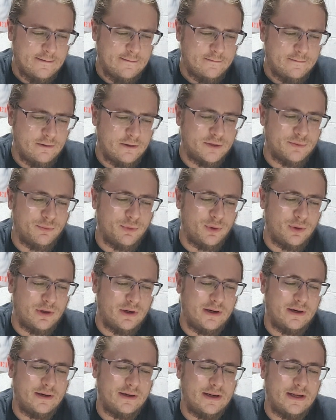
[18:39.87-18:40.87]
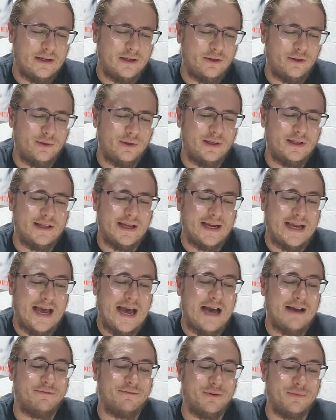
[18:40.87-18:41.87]
There's more, including The
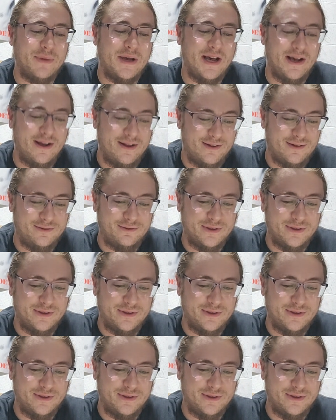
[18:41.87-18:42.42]
Cat from Hell,